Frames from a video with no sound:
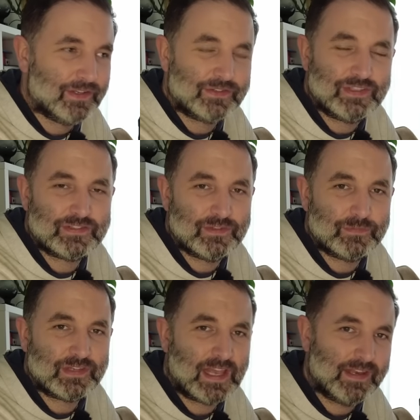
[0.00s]

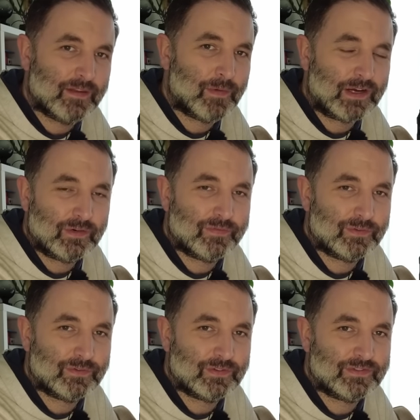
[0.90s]
systems and the Micro
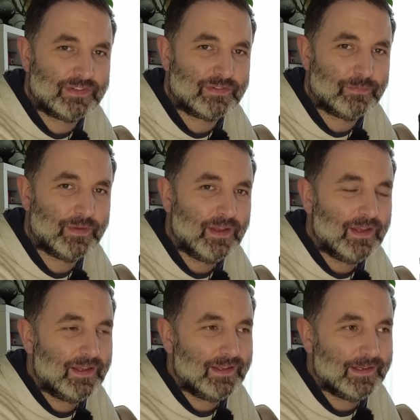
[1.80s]
Four Thirds system.
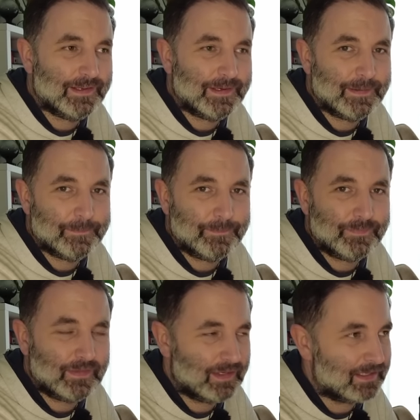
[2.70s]

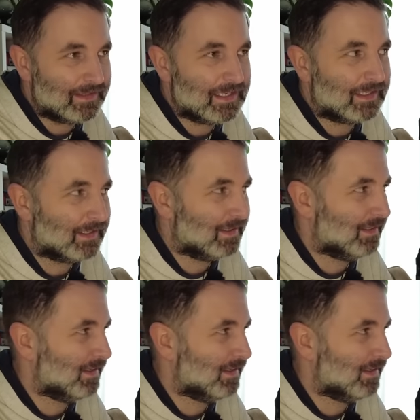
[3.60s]
I think